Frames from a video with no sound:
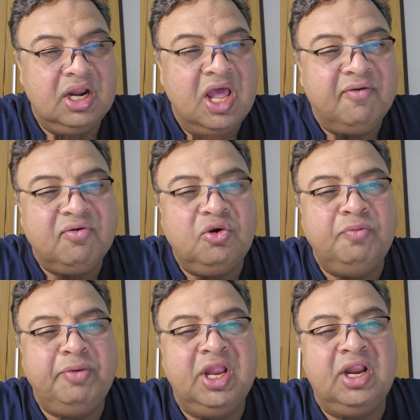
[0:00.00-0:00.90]
nerve
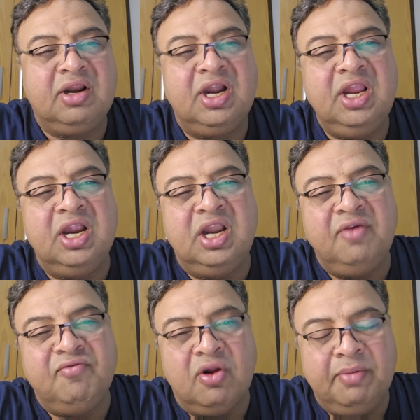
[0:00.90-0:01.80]
root pain
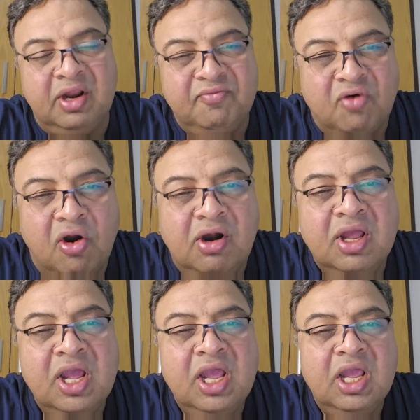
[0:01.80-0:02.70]
radiating from
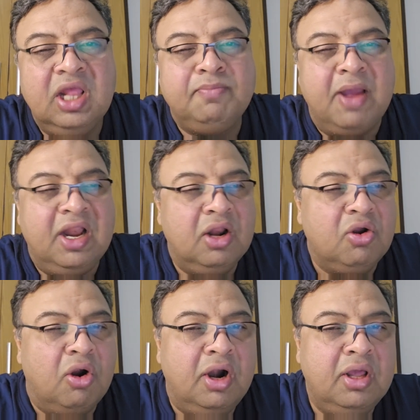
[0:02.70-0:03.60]
involved
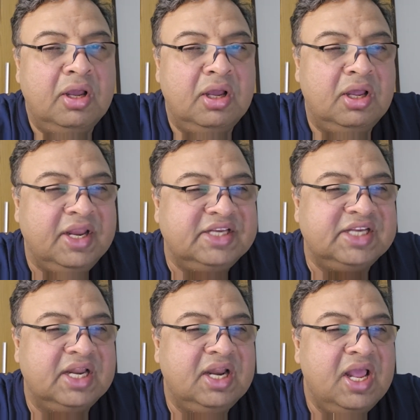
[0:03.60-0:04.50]
spinal cord uh,
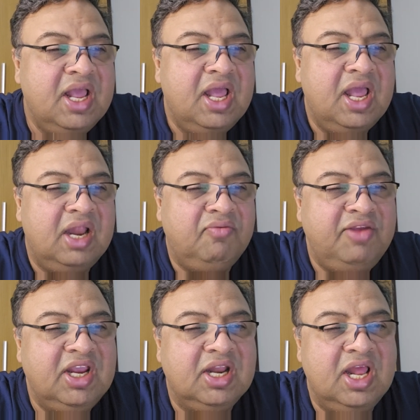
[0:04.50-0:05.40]
region
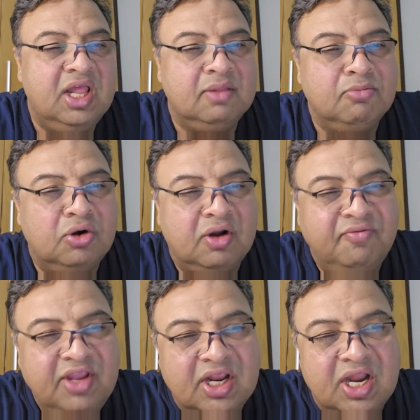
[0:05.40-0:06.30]
and weakness,
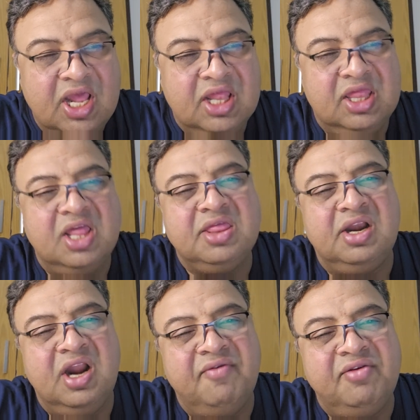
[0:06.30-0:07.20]
motor weakness,
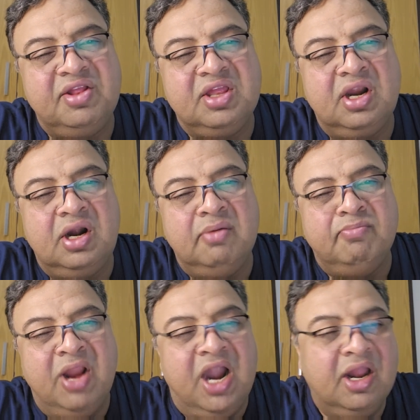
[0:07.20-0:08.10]
sensory
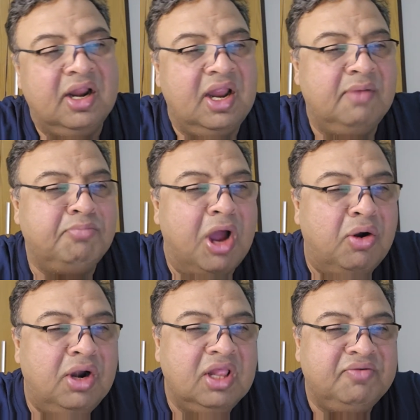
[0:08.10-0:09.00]
deficit, bladder and
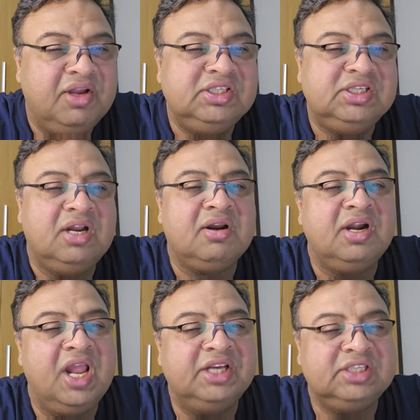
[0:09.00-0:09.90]
bowel dysfunction,
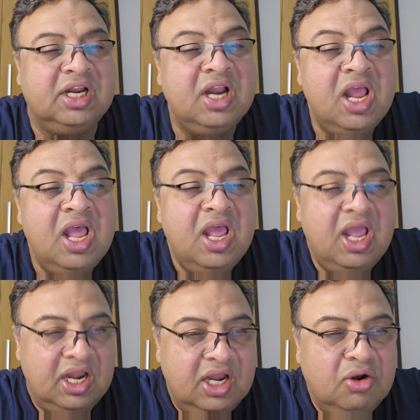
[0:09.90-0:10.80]
retention
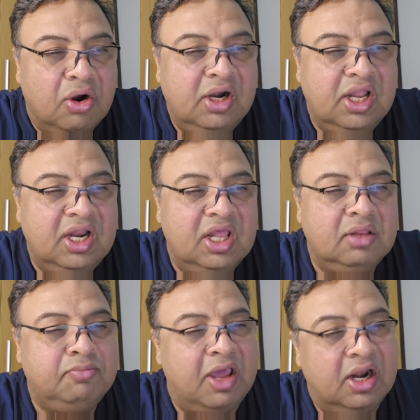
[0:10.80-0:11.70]
and
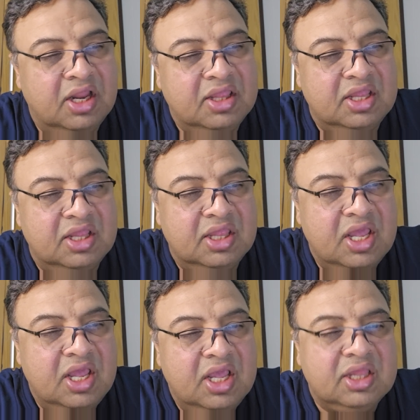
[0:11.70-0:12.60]
incontinence, paralysis,
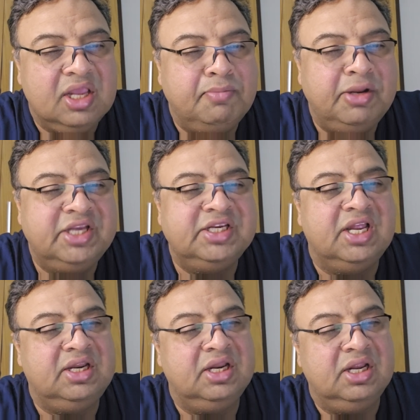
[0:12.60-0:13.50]
skip
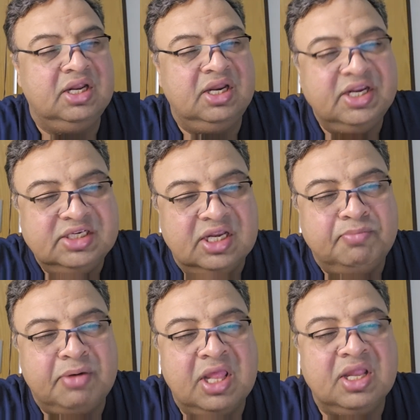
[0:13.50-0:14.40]
lesion,
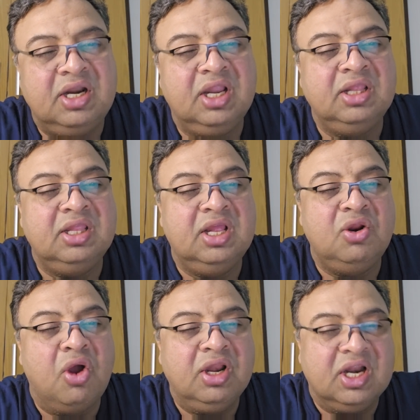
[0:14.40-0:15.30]
lesion present in
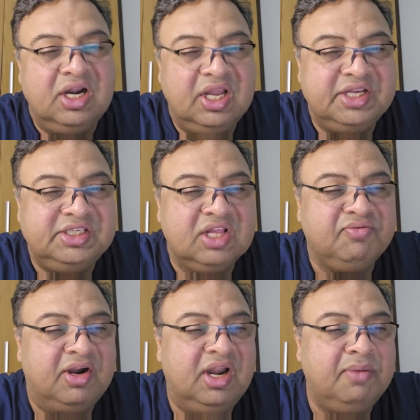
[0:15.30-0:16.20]
the
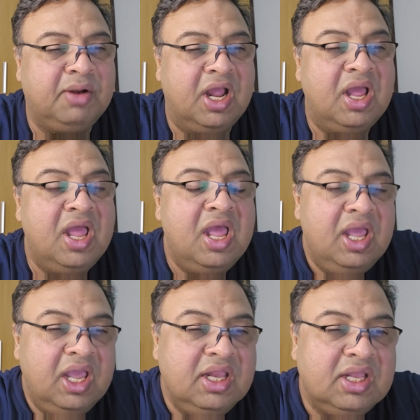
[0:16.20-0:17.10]
non-contagious vertebra,
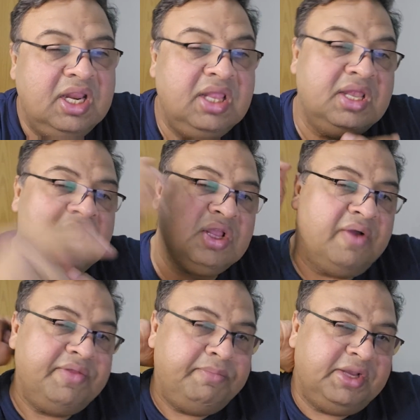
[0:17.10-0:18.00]
increased
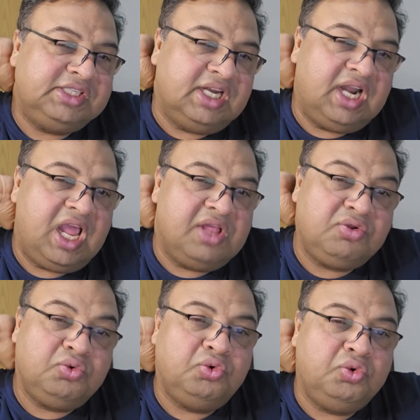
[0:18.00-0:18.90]
risk of the patient
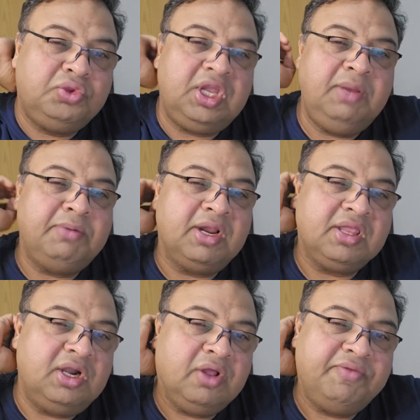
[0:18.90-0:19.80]
has 2 to
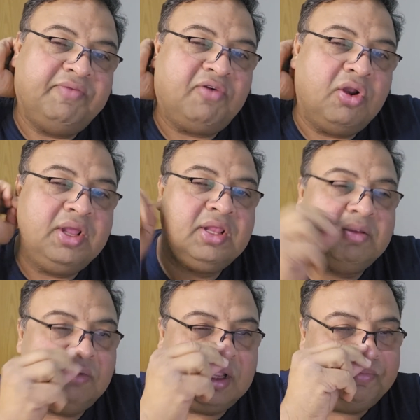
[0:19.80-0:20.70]
3% of the following
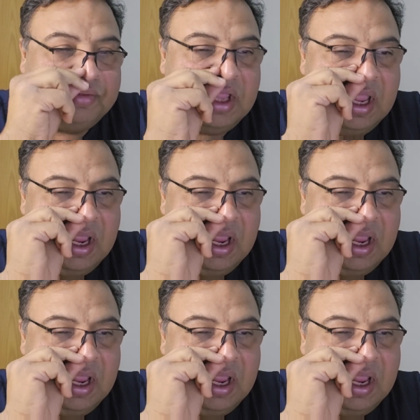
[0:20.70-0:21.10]
symptom.